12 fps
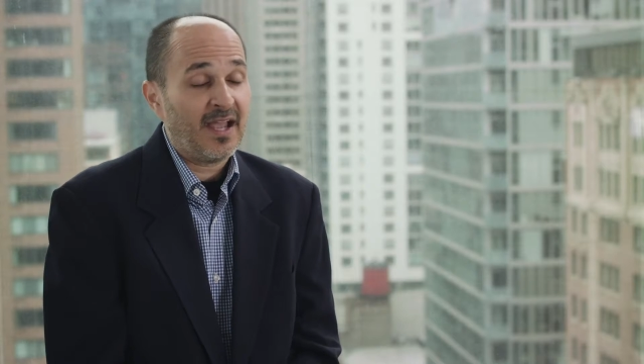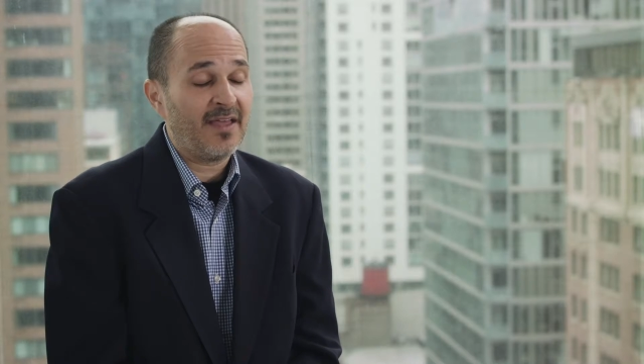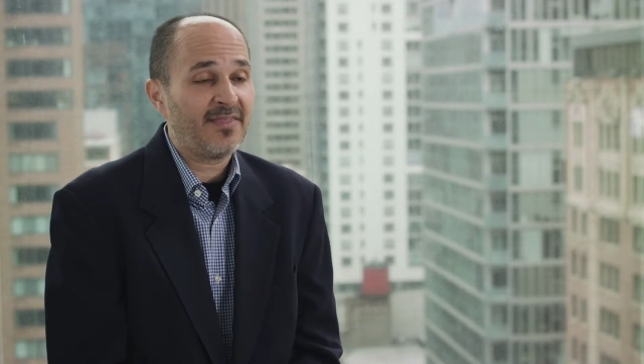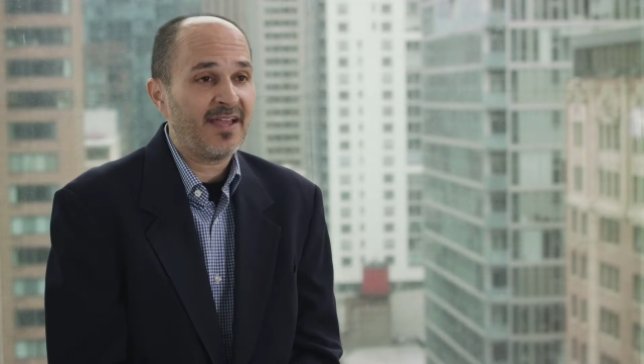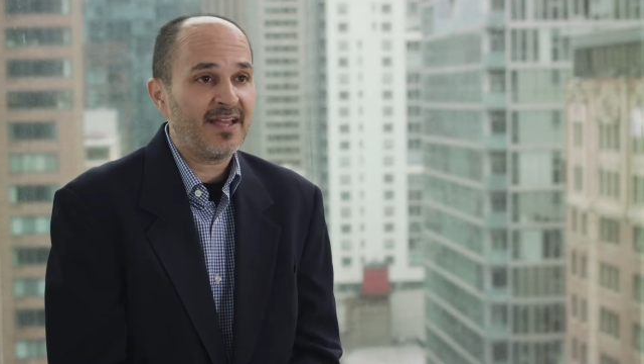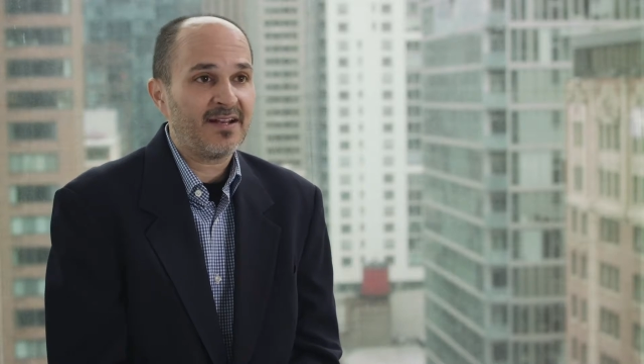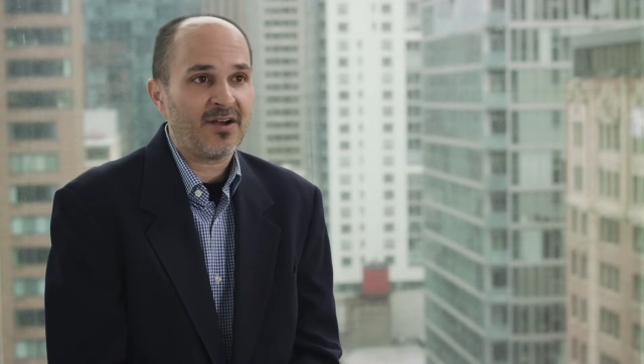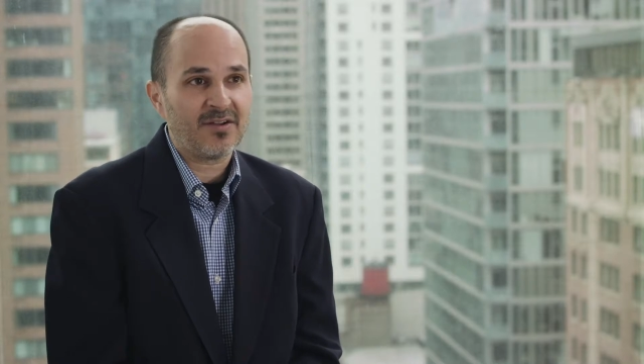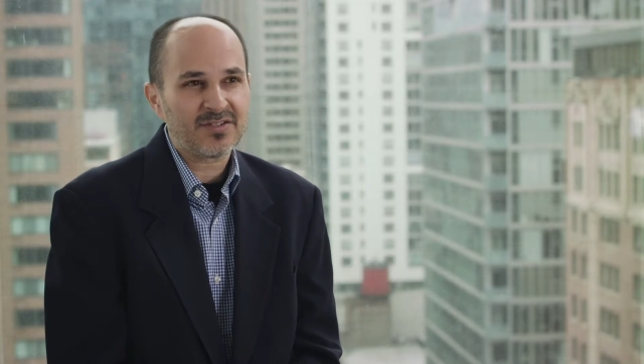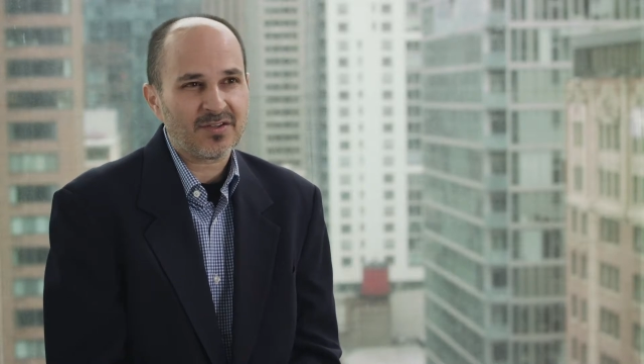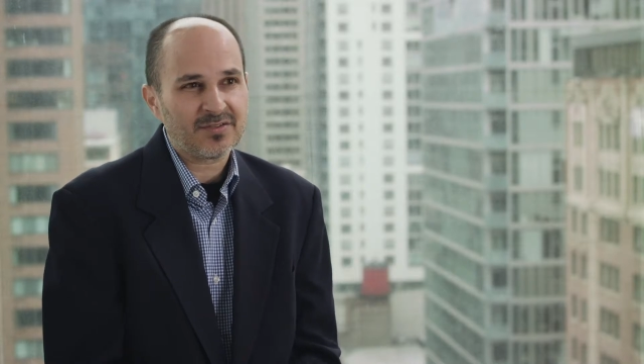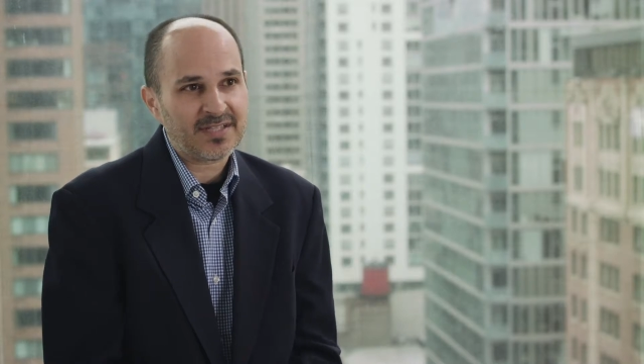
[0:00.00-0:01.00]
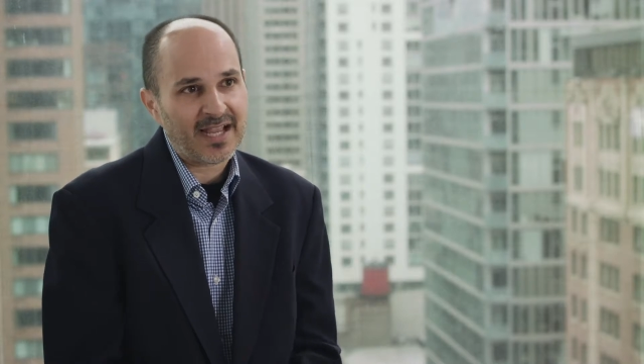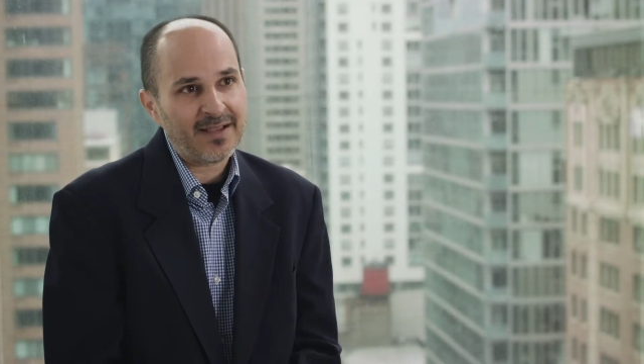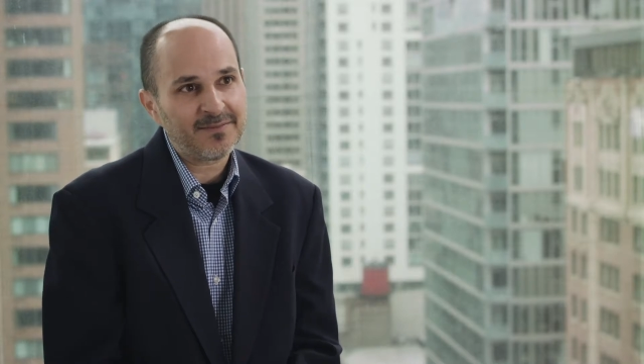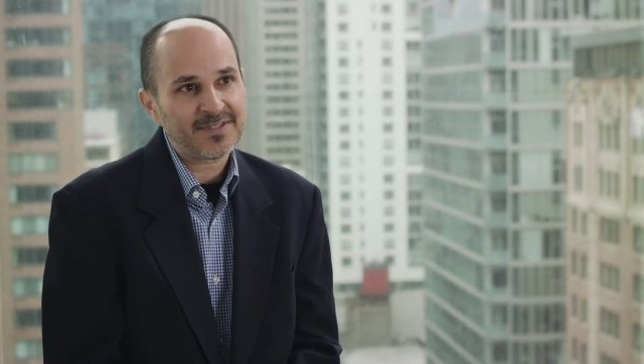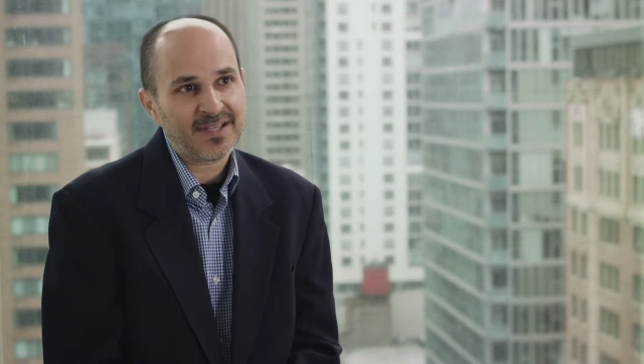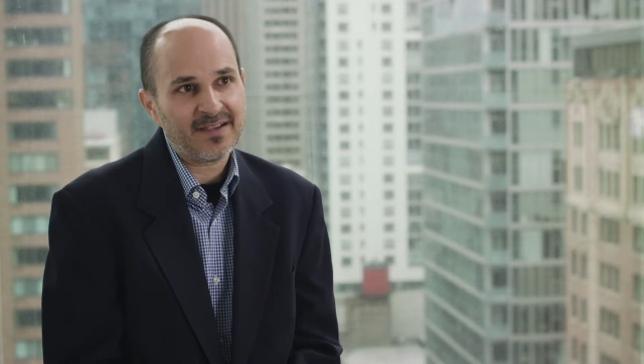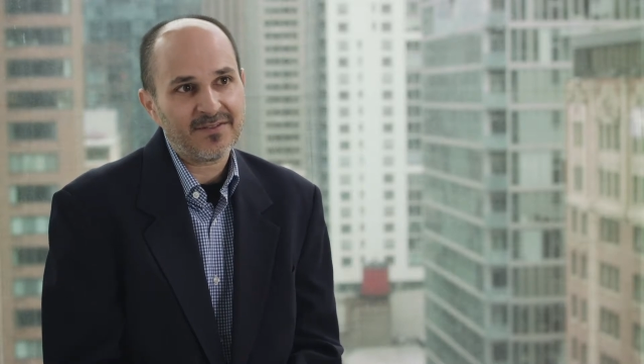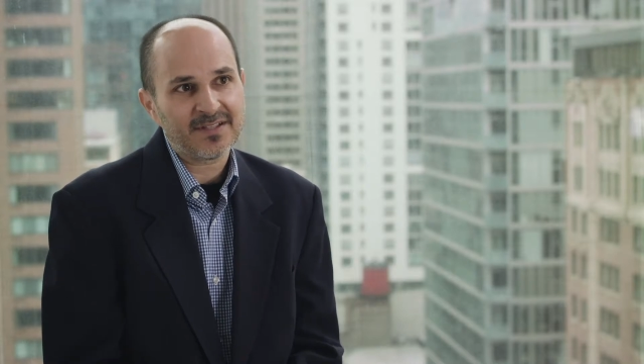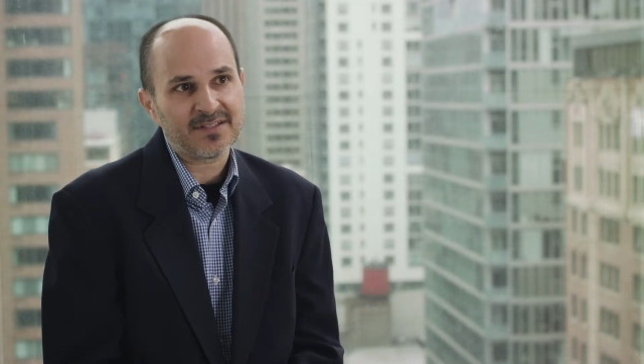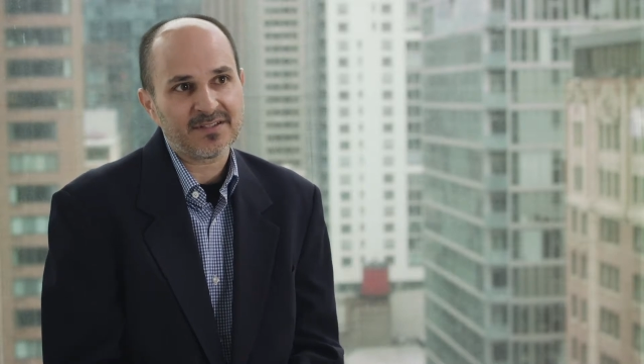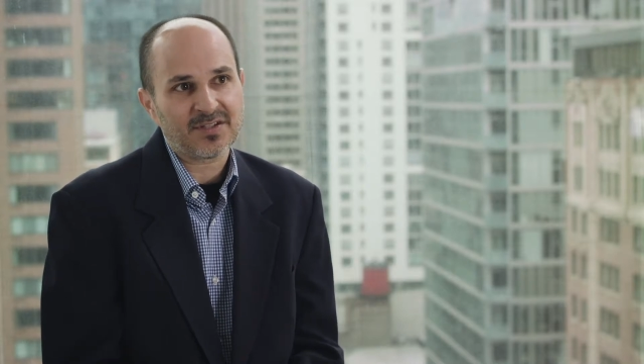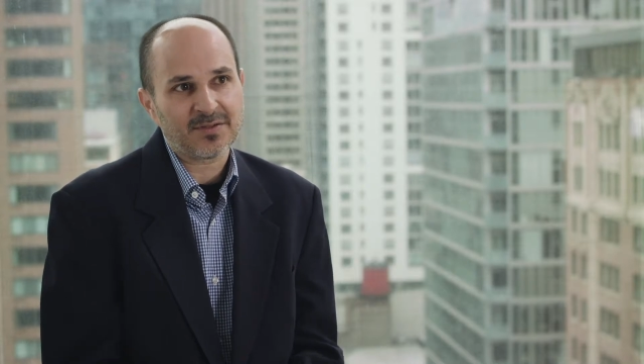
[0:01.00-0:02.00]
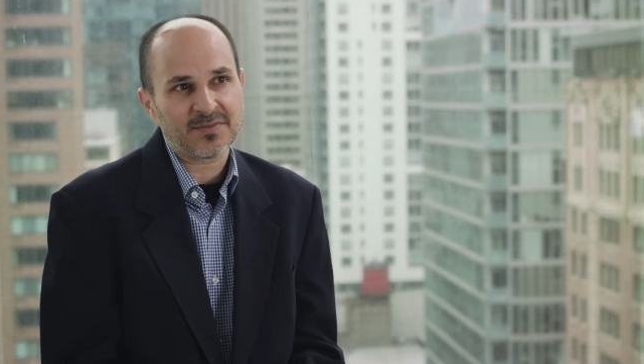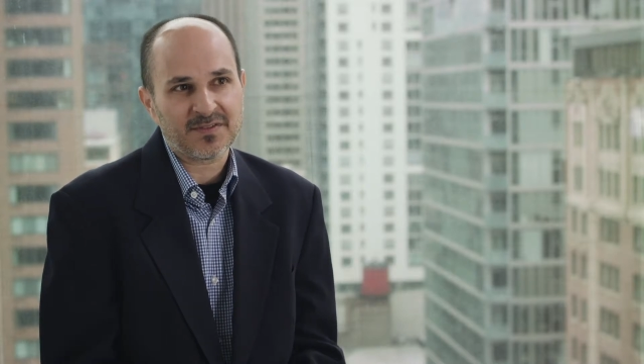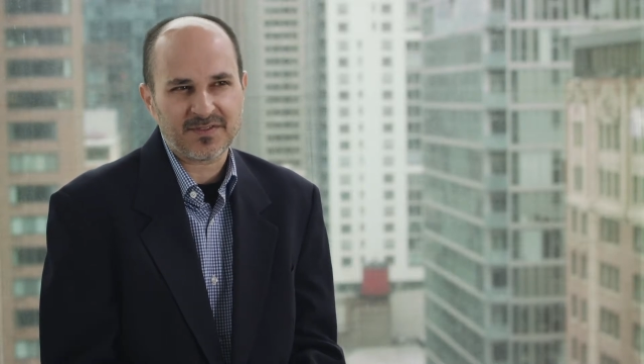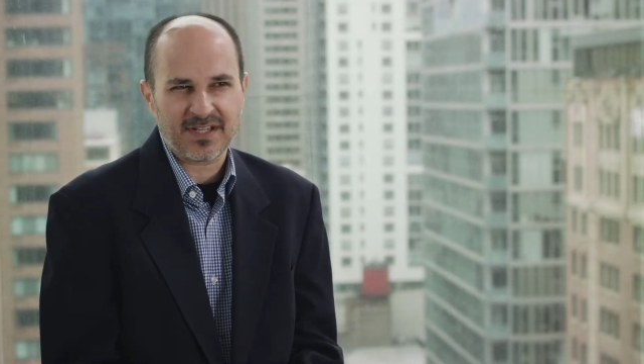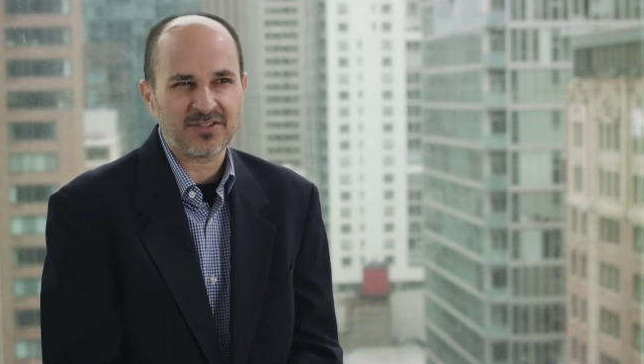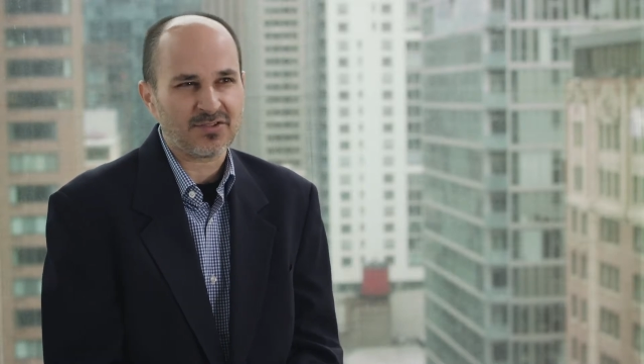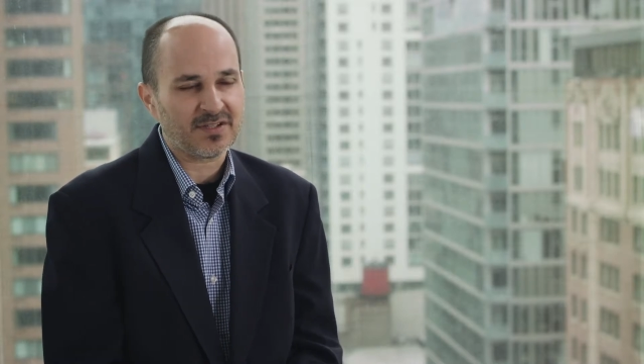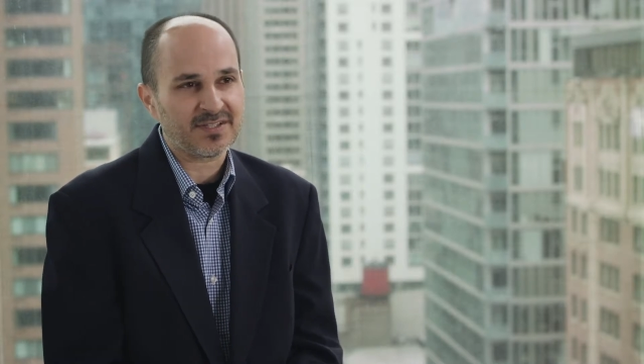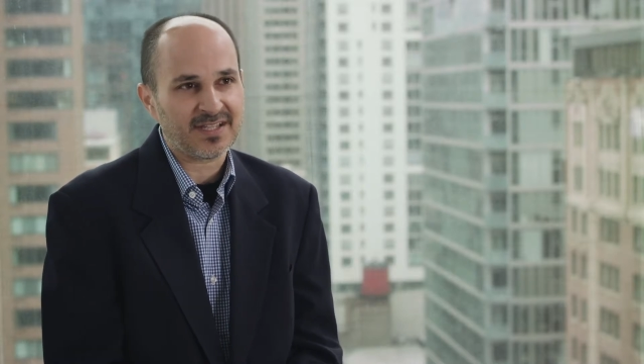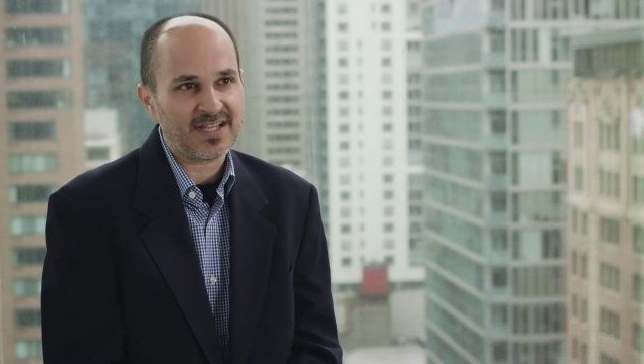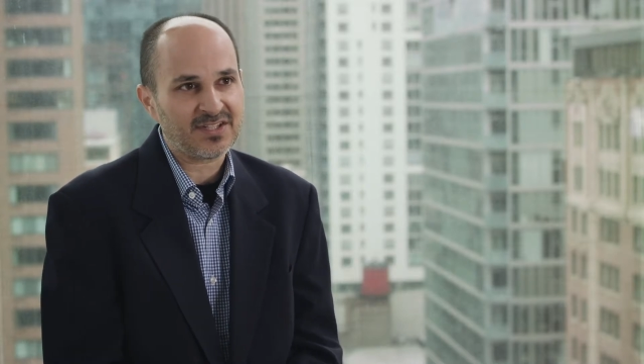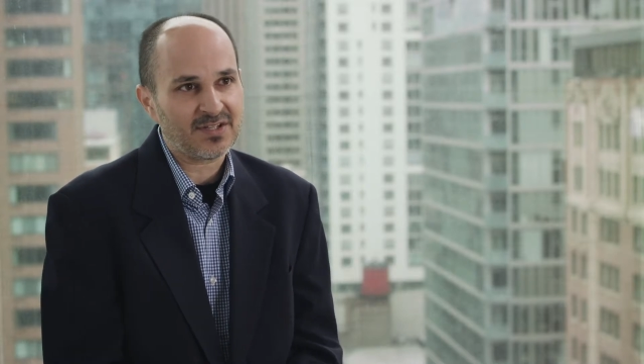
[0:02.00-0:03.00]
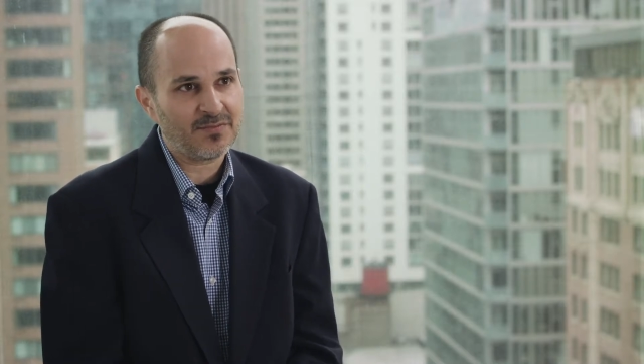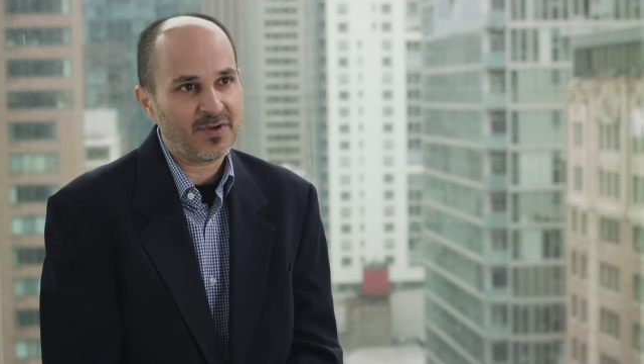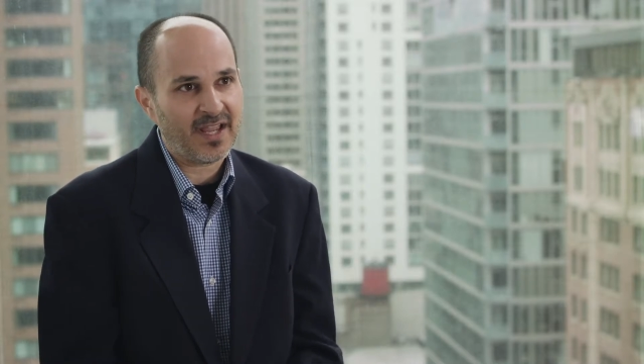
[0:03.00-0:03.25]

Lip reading: And then also time savings in terms of centralization.